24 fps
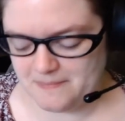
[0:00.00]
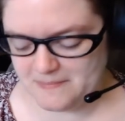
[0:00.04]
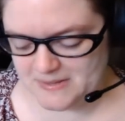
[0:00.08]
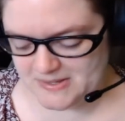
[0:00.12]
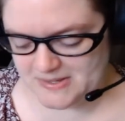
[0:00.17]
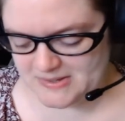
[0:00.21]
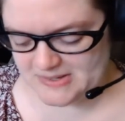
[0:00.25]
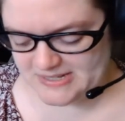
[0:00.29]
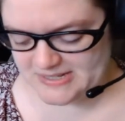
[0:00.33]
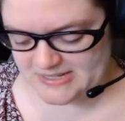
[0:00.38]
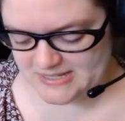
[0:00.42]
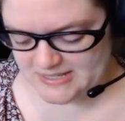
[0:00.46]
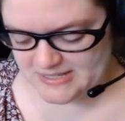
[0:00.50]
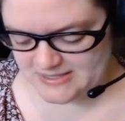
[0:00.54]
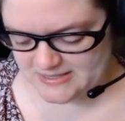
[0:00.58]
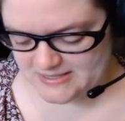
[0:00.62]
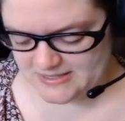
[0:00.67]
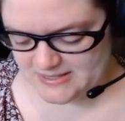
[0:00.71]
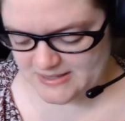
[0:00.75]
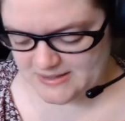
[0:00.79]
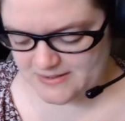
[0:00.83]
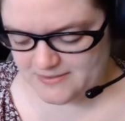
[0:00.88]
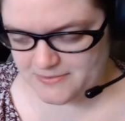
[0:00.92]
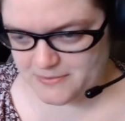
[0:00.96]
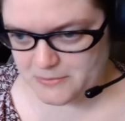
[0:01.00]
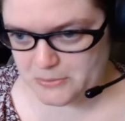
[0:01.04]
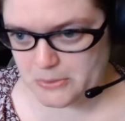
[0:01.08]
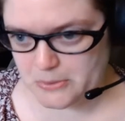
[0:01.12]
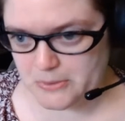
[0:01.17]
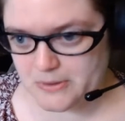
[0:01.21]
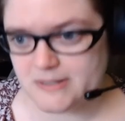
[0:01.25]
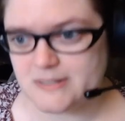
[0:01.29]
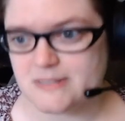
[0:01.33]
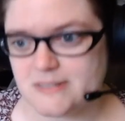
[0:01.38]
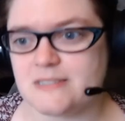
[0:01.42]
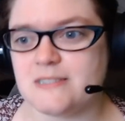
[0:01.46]
which is, of
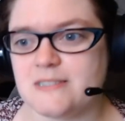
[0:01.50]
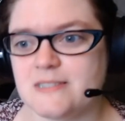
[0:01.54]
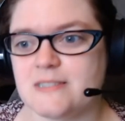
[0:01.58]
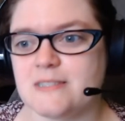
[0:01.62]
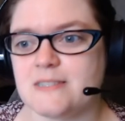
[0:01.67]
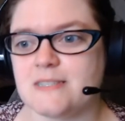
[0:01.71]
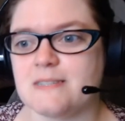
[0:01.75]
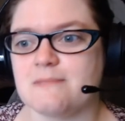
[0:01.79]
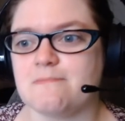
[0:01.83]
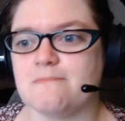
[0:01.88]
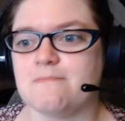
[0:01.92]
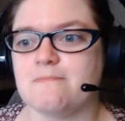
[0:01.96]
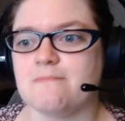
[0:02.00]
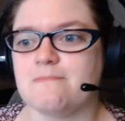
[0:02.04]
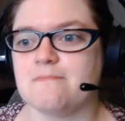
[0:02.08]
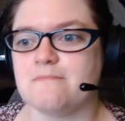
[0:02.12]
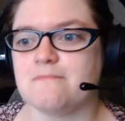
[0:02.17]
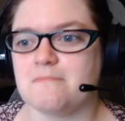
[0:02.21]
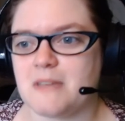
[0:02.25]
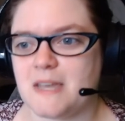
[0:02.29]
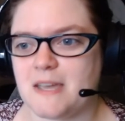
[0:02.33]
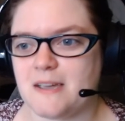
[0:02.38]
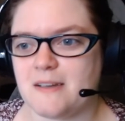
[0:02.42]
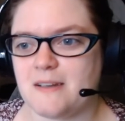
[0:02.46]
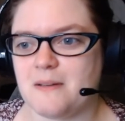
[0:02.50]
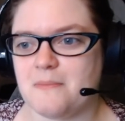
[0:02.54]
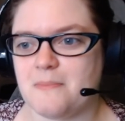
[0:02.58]
course, Harry